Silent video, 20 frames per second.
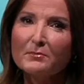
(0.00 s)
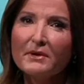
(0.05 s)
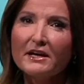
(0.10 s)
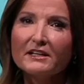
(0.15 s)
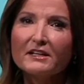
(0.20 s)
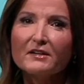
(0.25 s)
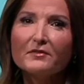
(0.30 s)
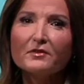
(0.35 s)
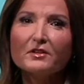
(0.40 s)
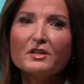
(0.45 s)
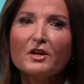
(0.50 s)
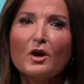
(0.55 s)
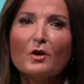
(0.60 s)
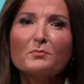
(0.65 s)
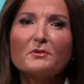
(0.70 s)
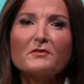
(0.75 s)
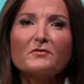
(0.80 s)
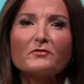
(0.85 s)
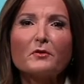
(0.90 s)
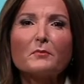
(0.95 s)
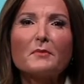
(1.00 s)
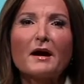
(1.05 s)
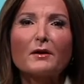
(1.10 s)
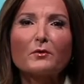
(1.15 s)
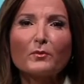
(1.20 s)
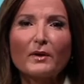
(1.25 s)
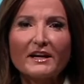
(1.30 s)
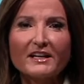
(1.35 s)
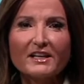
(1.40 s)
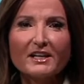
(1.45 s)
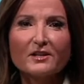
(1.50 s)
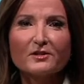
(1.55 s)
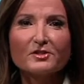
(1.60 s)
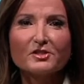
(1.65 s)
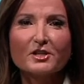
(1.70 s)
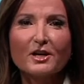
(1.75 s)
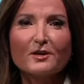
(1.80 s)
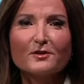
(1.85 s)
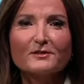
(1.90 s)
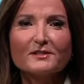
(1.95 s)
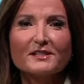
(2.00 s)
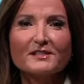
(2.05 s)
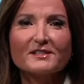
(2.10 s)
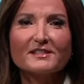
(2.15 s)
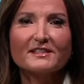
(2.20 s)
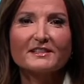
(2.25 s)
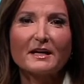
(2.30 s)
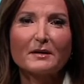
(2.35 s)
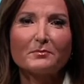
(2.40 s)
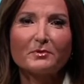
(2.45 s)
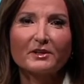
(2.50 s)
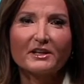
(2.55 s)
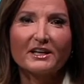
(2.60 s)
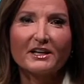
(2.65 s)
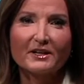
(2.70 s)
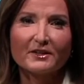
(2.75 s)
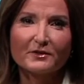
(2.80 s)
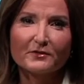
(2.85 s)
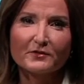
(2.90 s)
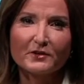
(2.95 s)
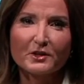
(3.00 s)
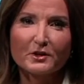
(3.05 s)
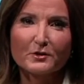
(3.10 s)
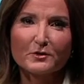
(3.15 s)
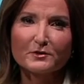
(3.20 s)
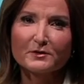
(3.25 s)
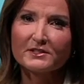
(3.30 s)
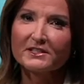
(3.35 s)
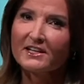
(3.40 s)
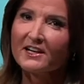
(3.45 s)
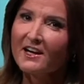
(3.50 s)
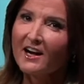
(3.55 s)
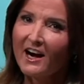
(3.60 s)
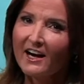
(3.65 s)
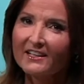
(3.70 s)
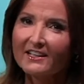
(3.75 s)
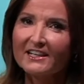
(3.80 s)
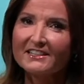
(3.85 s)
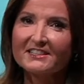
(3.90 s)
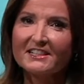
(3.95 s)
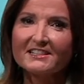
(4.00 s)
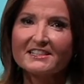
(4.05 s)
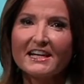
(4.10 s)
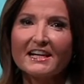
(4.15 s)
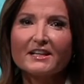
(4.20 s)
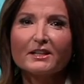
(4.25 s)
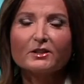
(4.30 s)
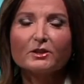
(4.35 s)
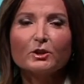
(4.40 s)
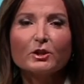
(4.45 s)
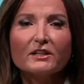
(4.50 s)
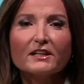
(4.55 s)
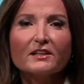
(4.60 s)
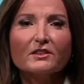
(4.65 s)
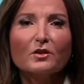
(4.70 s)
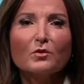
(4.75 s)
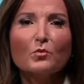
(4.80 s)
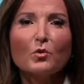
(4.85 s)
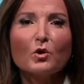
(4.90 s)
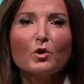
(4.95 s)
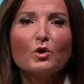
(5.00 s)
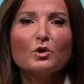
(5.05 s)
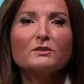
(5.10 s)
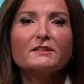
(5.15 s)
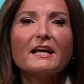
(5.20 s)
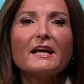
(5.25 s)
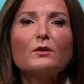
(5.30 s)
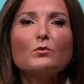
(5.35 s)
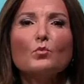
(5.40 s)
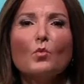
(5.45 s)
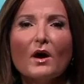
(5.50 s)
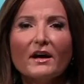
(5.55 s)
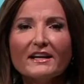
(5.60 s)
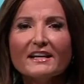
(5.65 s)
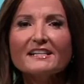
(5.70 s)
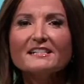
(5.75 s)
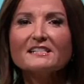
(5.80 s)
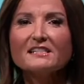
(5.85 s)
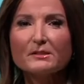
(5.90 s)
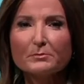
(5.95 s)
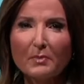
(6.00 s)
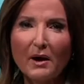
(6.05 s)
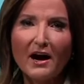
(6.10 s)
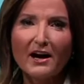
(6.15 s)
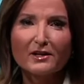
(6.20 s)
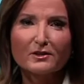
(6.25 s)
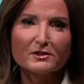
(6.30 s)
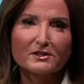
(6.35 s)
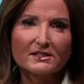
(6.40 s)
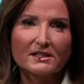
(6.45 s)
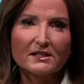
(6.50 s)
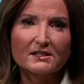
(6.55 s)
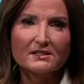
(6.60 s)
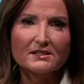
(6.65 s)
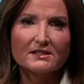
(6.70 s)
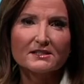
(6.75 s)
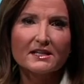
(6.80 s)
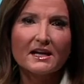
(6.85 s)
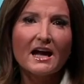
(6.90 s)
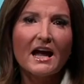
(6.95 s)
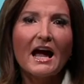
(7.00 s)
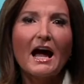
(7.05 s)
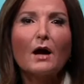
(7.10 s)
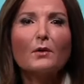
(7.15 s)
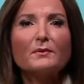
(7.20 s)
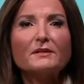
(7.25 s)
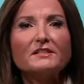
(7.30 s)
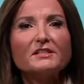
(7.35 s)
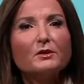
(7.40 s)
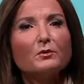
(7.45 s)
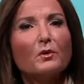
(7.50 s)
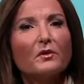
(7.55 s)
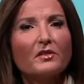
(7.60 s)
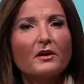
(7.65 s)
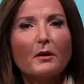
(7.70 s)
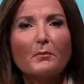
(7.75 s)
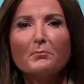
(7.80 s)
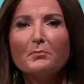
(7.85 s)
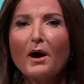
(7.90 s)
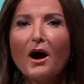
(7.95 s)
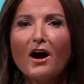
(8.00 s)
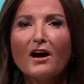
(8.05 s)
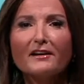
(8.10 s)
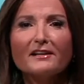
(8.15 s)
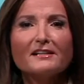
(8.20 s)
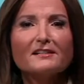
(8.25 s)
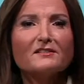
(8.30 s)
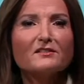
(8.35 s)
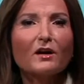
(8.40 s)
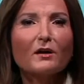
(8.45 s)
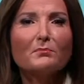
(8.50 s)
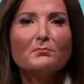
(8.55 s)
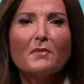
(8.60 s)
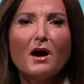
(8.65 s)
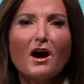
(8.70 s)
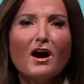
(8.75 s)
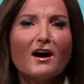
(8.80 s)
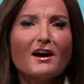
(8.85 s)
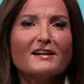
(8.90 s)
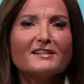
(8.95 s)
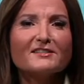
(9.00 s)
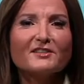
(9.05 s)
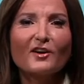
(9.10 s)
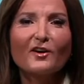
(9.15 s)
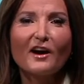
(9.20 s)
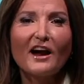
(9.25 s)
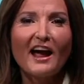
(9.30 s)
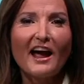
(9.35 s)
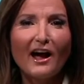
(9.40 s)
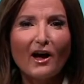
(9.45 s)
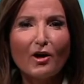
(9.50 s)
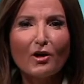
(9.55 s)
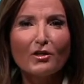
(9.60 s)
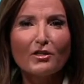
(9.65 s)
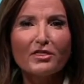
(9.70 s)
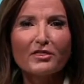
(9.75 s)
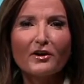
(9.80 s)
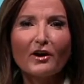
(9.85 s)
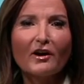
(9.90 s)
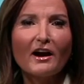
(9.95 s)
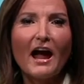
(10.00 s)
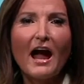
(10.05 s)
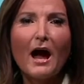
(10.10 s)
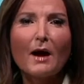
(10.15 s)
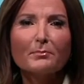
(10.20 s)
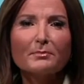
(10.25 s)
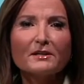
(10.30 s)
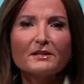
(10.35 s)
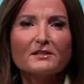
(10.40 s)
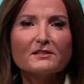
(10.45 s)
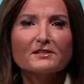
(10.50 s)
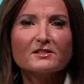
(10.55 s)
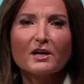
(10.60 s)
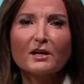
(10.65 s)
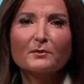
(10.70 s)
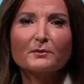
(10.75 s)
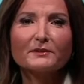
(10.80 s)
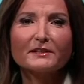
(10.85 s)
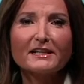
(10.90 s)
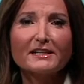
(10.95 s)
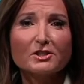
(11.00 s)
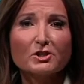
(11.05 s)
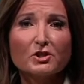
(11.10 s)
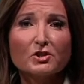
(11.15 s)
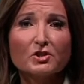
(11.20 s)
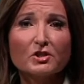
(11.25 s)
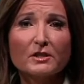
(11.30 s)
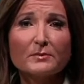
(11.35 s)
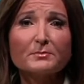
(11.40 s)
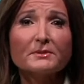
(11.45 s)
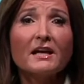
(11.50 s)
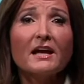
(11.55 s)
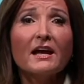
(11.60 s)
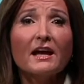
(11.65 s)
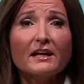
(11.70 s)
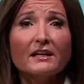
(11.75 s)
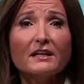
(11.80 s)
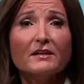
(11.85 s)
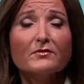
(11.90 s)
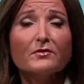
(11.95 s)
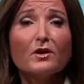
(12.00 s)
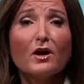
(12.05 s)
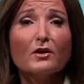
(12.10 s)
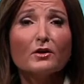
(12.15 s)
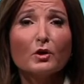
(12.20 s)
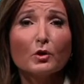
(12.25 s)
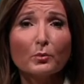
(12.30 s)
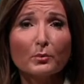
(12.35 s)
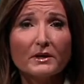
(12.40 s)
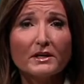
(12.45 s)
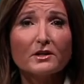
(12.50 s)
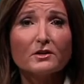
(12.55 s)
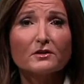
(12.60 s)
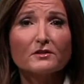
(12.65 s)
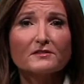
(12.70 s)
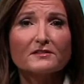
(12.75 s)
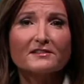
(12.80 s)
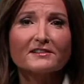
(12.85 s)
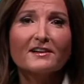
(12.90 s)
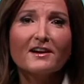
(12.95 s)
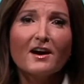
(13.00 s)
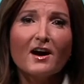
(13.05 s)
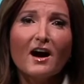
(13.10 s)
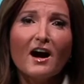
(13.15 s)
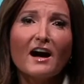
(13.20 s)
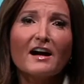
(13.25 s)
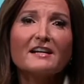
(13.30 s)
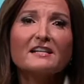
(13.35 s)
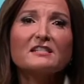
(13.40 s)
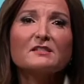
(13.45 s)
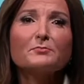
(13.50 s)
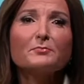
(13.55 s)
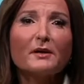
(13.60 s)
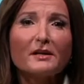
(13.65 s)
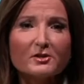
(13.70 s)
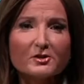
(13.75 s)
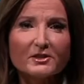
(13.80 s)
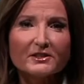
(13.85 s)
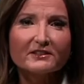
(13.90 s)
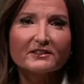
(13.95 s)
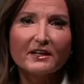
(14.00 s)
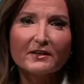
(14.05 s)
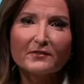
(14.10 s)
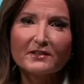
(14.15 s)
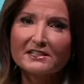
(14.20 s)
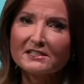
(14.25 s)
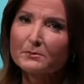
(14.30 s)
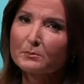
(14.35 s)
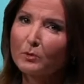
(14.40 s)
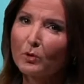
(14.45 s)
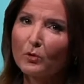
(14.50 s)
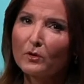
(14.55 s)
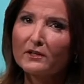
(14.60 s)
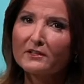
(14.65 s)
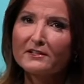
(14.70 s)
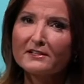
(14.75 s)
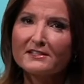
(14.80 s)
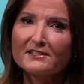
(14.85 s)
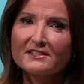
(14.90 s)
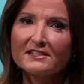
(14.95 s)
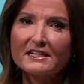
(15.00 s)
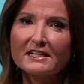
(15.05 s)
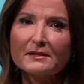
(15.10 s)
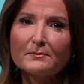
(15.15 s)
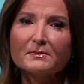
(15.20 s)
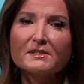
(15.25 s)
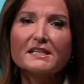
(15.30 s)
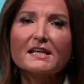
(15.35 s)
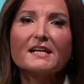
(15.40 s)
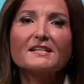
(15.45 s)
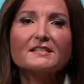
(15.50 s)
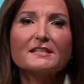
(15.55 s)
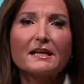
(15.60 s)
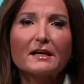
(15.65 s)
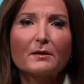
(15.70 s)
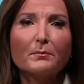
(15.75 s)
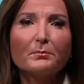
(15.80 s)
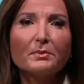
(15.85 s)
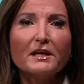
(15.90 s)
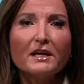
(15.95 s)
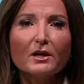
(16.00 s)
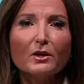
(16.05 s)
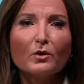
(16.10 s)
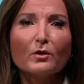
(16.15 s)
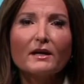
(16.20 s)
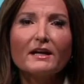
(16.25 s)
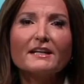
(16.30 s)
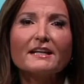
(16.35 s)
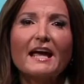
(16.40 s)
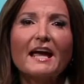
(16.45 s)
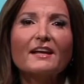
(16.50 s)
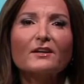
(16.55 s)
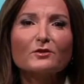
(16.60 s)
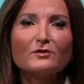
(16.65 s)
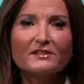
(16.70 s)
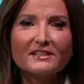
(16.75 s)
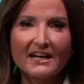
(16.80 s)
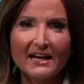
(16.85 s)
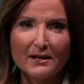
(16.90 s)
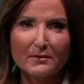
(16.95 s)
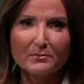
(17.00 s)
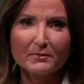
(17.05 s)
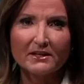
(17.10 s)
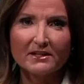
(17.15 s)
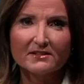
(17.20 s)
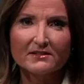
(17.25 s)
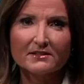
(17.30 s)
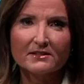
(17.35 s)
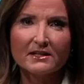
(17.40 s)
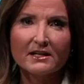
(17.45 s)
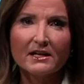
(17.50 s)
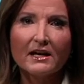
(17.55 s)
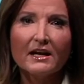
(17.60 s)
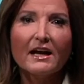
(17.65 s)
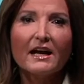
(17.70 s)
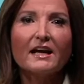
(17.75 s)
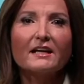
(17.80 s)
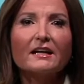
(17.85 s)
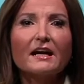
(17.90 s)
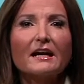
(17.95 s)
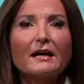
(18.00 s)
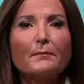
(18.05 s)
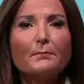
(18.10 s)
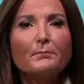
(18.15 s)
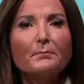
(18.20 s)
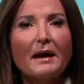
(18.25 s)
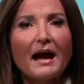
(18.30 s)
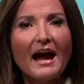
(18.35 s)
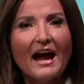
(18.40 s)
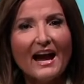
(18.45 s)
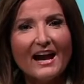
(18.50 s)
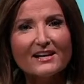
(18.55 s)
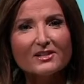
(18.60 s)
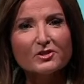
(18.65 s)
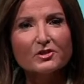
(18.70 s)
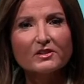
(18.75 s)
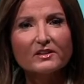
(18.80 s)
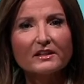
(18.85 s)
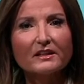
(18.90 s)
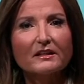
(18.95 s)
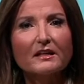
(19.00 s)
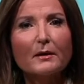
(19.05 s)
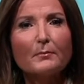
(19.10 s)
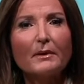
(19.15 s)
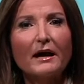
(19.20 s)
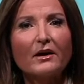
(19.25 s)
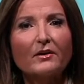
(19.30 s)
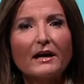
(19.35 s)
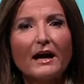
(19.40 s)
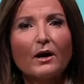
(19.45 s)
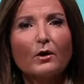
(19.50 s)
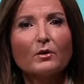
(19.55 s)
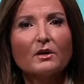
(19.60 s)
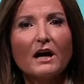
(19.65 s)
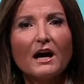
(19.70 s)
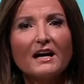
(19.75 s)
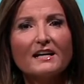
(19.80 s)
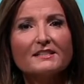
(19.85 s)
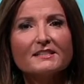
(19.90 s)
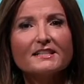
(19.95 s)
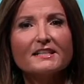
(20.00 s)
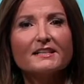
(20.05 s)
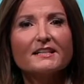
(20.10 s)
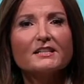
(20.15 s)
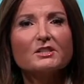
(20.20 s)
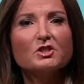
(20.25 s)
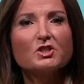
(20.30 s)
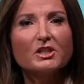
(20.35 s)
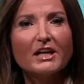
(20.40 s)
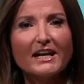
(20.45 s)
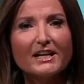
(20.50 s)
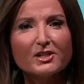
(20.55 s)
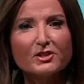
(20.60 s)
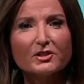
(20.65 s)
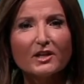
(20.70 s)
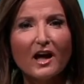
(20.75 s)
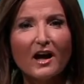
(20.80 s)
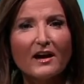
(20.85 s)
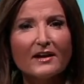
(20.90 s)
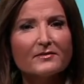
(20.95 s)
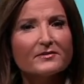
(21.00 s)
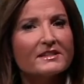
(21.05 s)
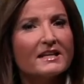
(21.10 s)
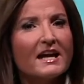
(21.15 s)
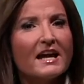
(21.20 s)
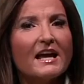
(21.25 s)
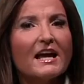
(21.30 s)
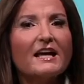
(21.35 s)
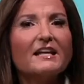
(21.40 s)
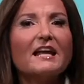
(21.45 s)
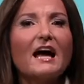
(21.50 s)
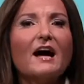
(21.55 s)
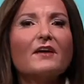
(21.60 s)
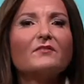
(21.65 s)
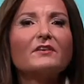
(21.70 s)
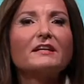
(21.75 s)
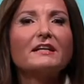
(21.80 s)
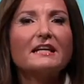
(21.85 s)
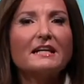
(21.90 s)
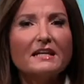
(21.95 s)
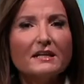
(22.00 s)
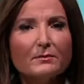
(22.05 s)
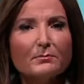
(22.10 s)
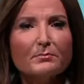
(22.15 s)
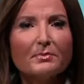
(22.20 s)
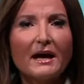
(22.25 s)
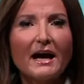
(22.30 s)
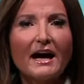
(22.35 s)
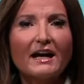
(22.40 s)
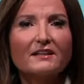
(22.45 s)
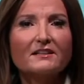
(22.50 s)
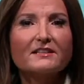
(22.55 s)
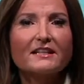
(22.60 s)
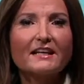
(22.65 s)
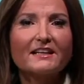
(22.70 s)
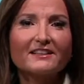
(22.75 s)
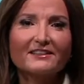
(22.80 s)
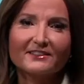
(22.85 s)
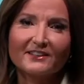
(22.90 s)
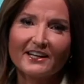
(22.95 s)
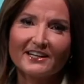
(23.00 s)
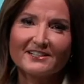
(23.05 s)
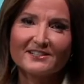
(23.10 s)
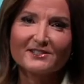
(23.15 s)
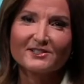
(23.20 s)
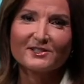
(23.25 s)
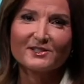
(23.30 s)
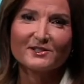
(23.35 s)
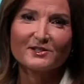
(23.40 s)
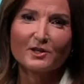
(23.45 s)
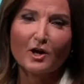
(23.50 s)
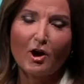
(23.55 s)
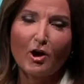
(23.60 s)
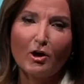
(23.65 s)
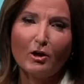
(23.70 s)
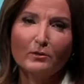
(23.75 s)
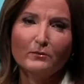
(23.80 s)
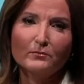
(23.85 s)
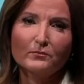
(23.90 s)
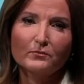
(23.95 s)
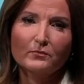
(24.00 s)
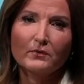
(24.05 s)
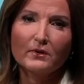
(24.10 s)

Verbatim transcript: Many of you know me from my radio shows and celebrity interviews. I like to take a look at the world and what inspires us, how we deal with our bodies, our minds, our health, our happiness, our relationships, and even our careers. I especially love exploring these themes as they appear in entertainment. And I am passionate about how content can change lives and have an impact that enlightens us all.